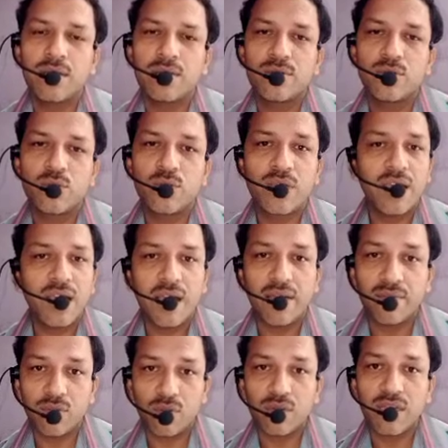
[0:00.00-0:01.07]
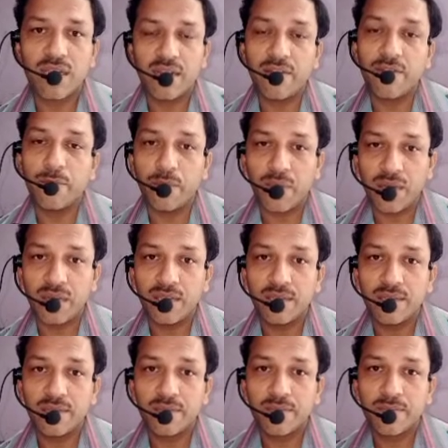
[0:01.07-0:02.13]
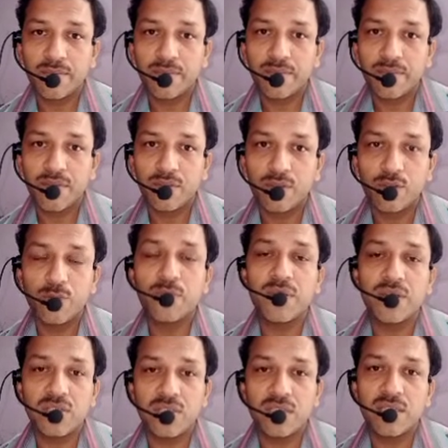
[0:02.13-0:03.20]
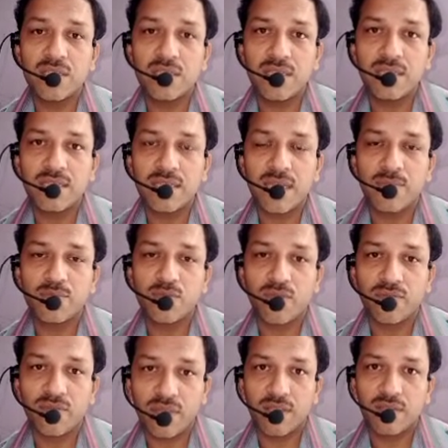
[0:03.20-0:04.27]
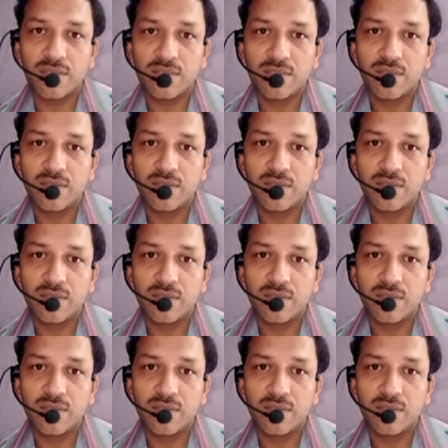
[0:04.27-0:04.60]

so they have not enough money to purchase these types of things